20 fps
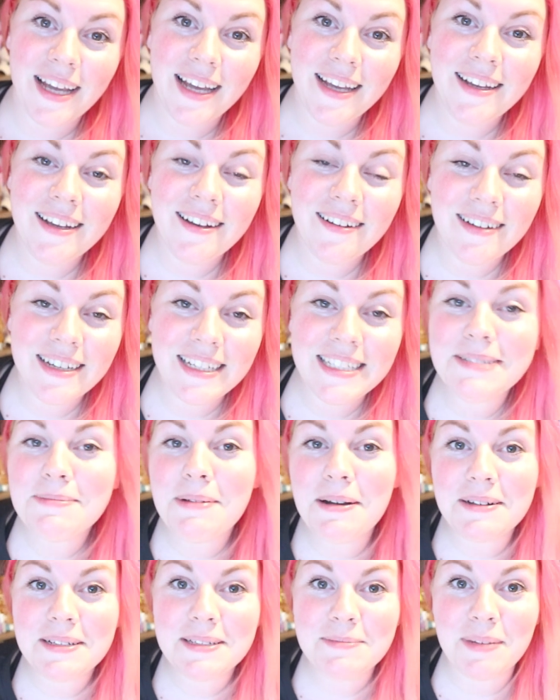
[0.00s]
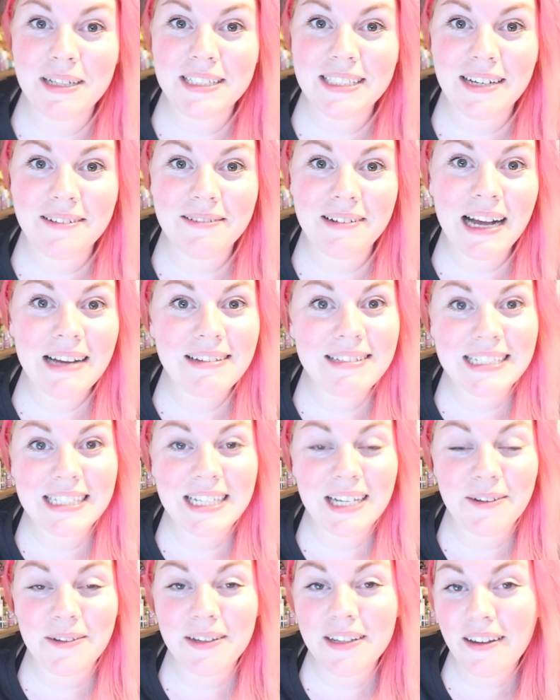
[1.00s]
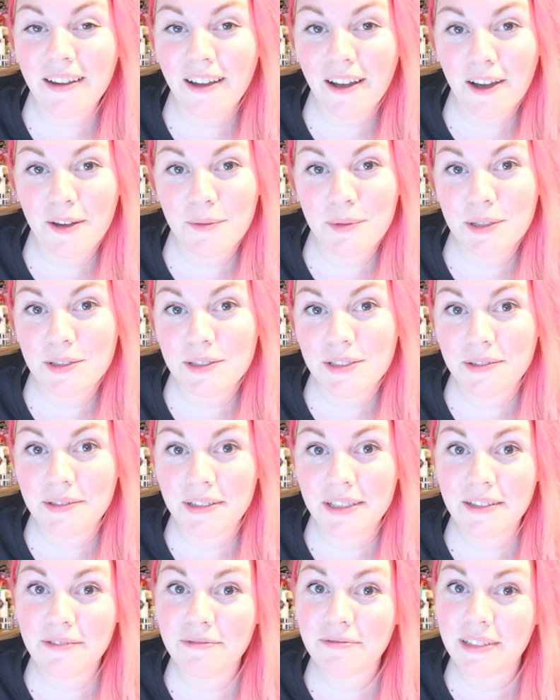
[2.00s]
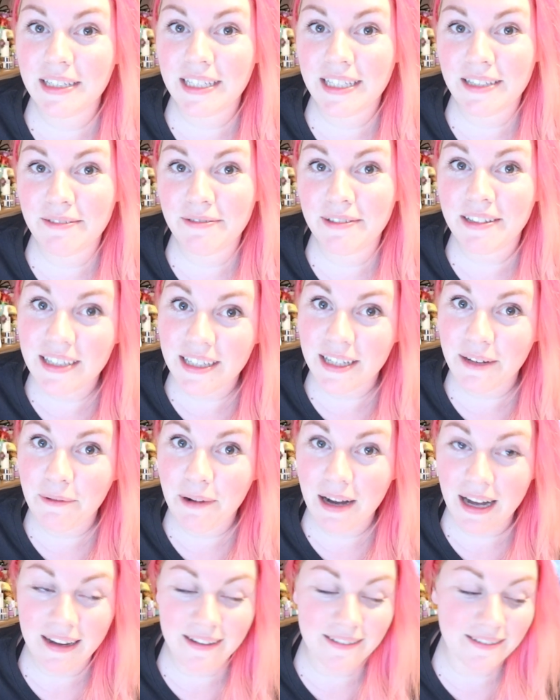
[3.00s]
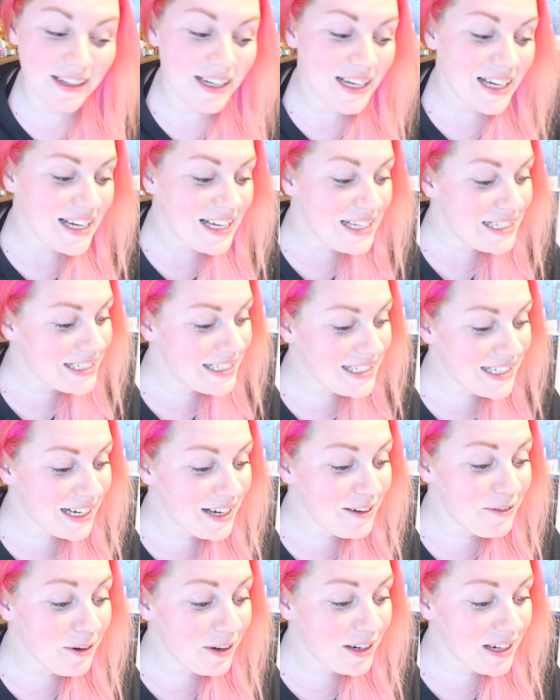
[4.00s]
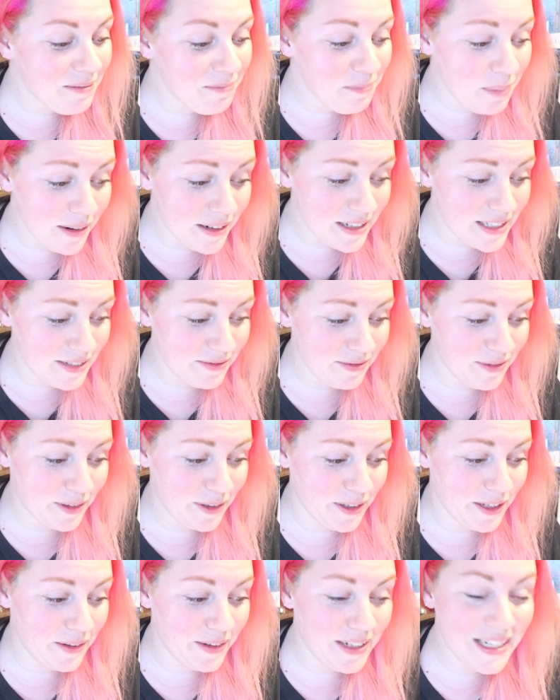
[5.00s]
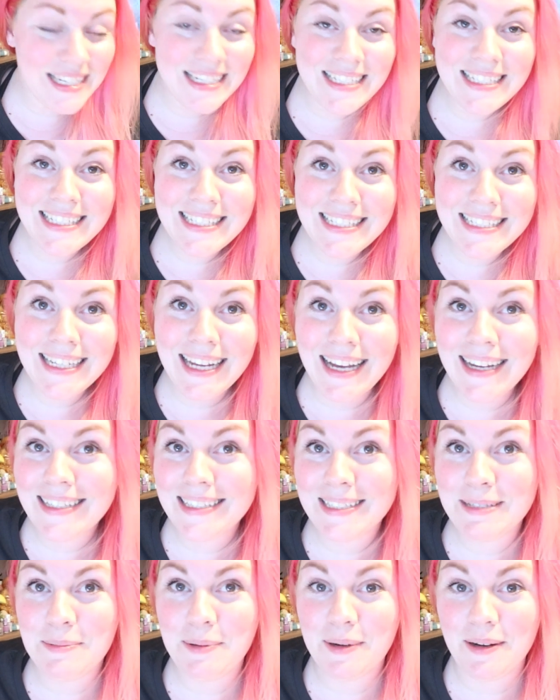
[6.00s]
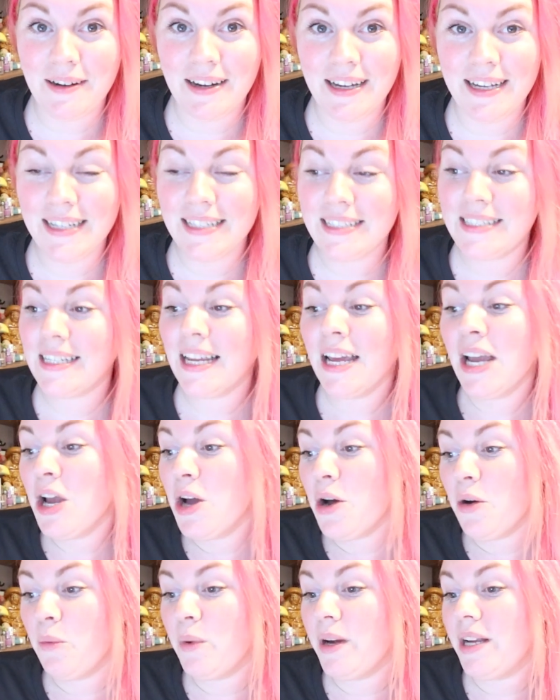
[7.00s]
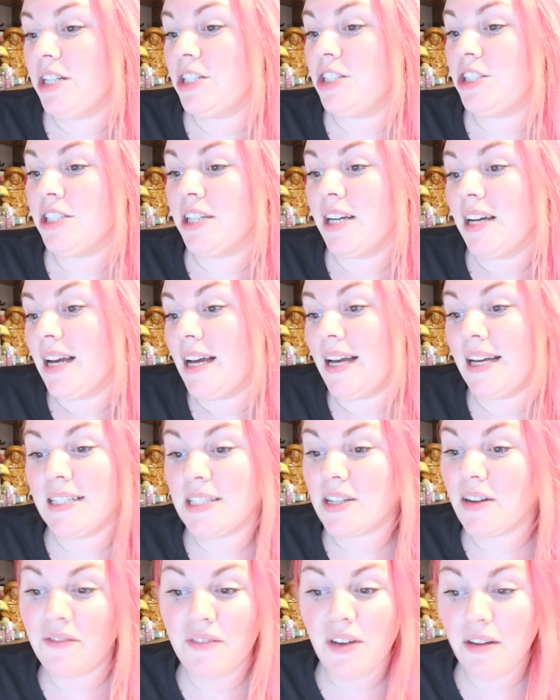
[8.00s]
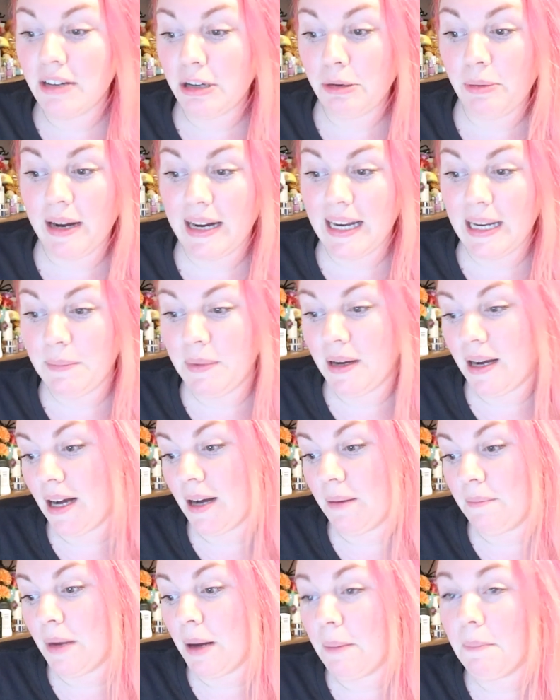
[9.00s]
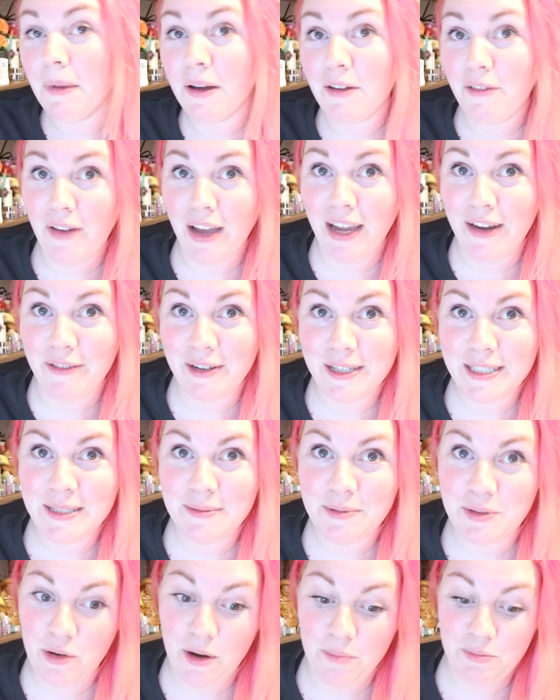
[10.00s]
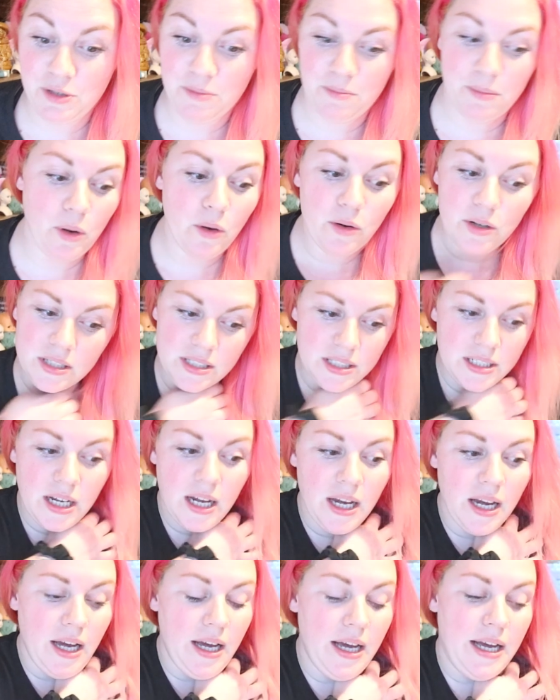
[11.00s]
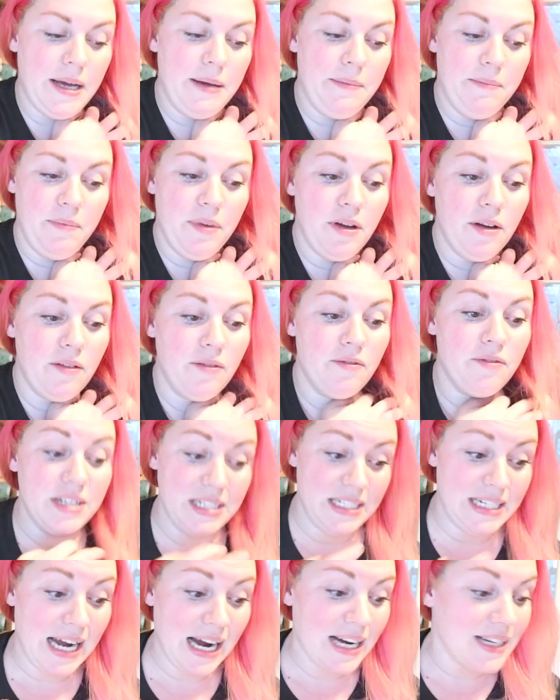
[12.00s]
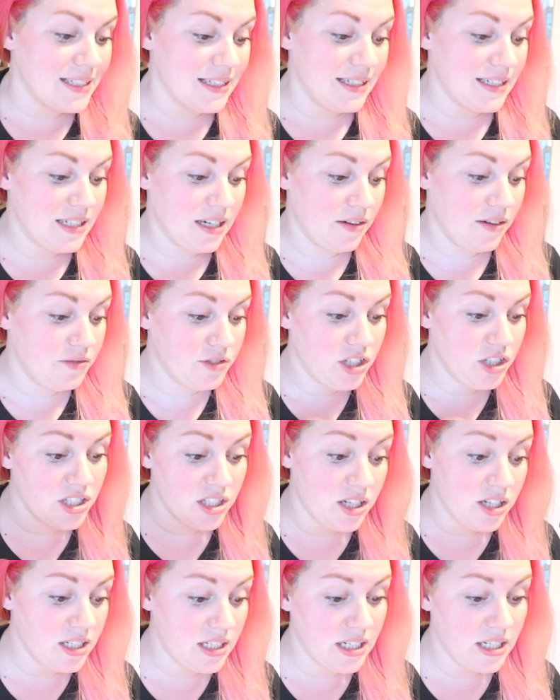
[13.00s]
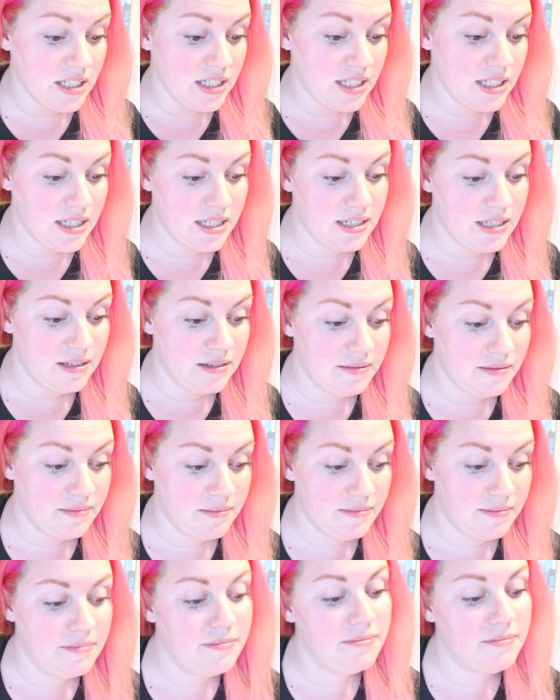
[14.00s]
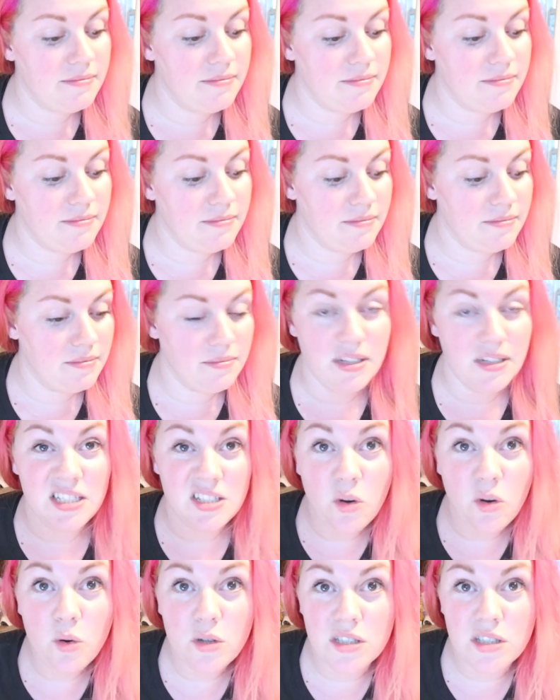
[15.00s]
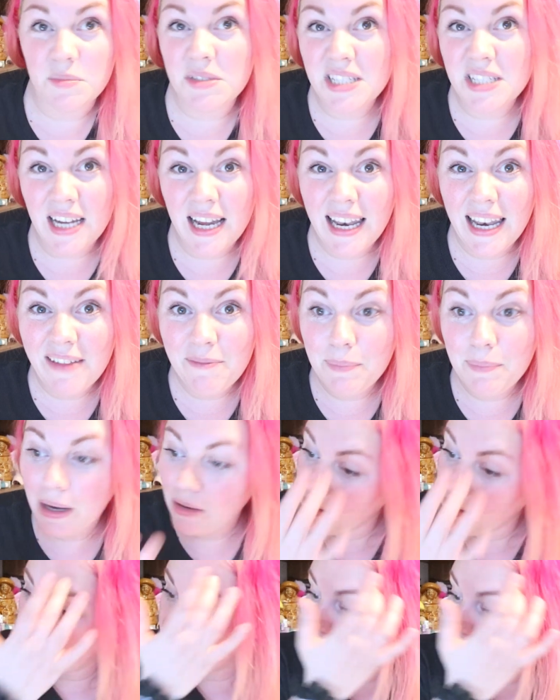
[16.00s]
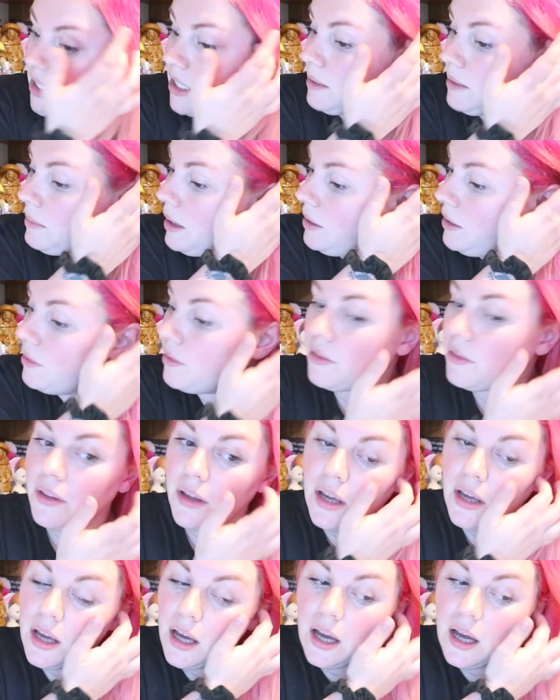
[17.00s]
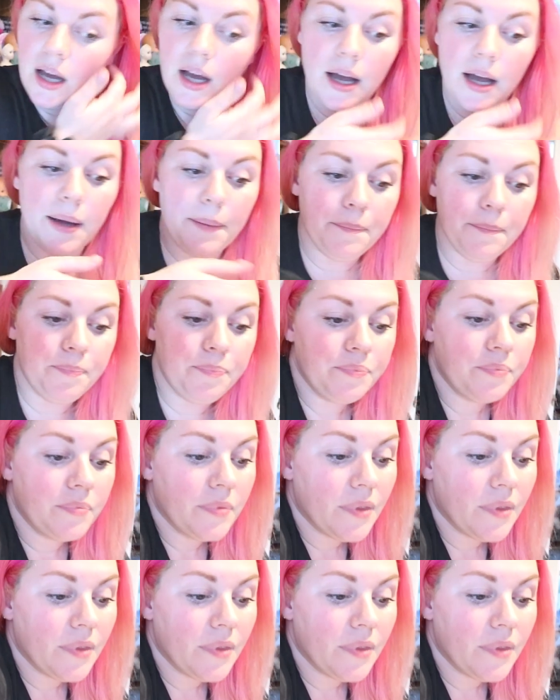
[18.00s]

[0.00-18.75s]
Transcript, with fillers: hey guys welcome to my channel how's it going i hope you're doing really really well today i've got an unboxing for you and it is snack surprise which has very quickly become my favorite subscription box um, for snacks and stuff just because it's it's awesome it's like 11 pound 99 a month um,